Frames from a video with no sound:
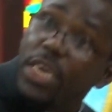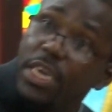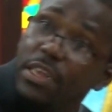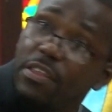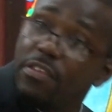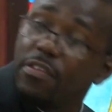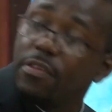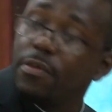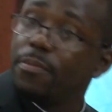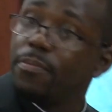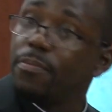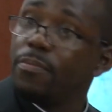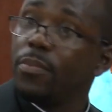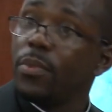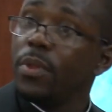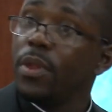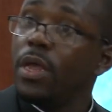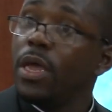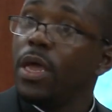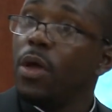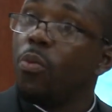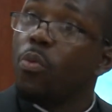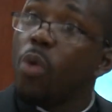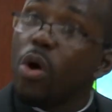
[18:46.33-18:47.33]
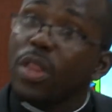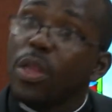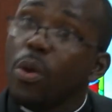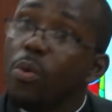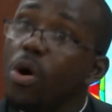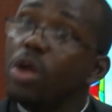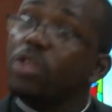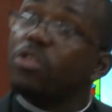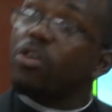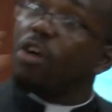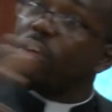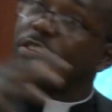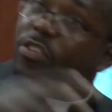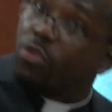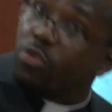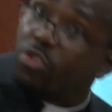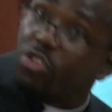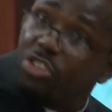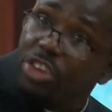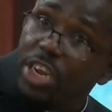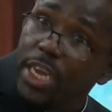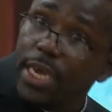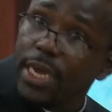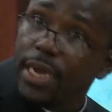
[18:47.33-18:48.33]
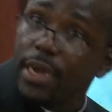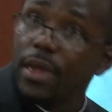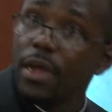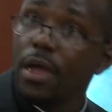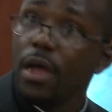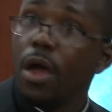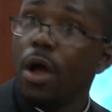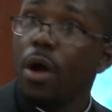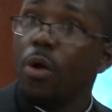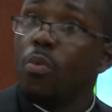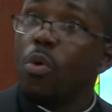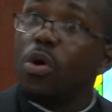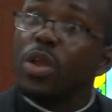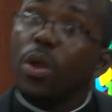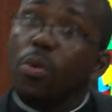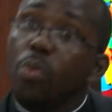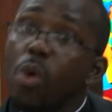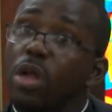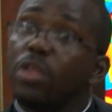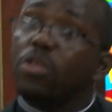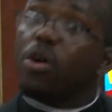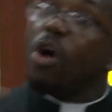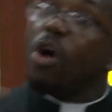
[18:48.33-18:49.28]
eat, what they want us to drink, what they want